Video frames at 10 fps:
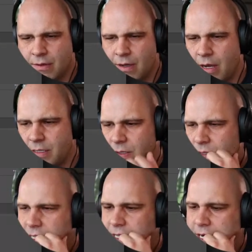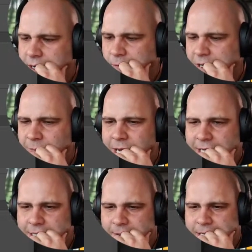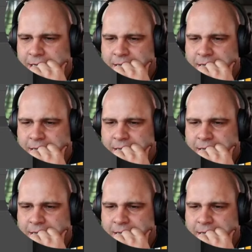All right, so it's in there. We'll come back to it.